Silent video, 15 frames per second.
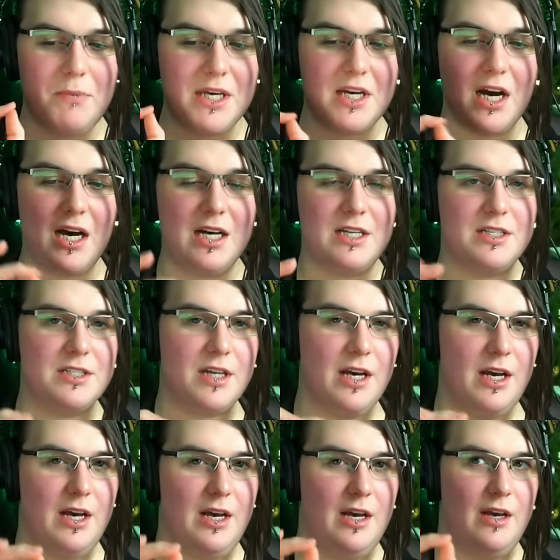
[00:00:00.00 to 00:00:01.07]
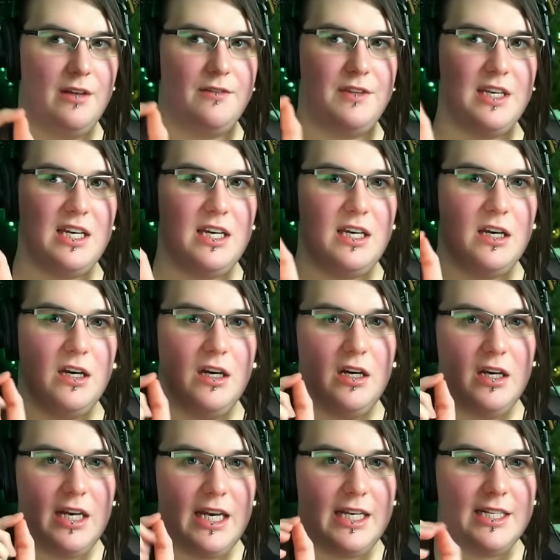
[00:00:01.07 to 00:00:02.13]
Because the
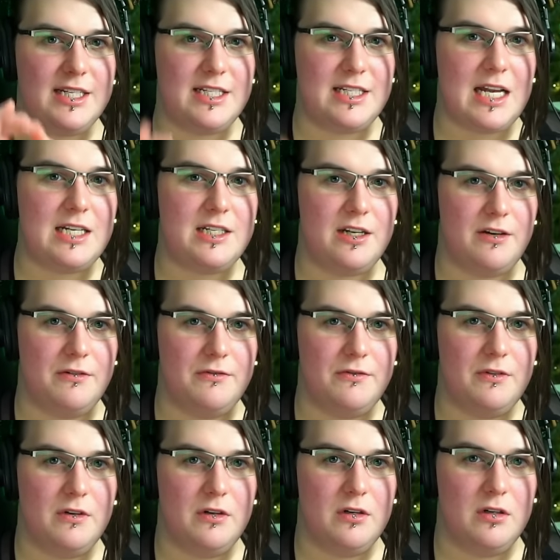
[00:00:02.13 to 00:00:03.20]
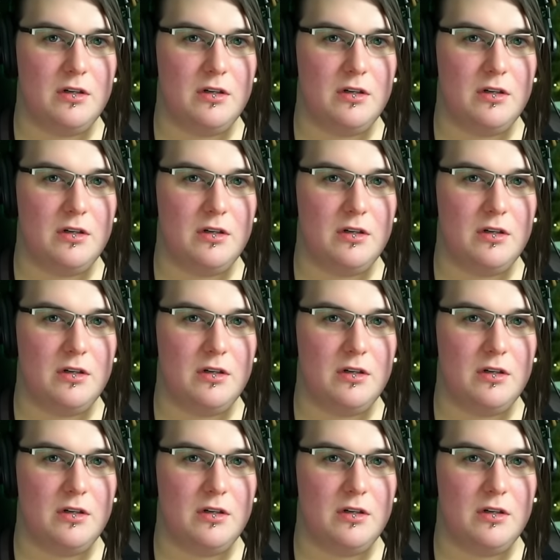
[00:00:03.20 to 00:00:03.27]
incentive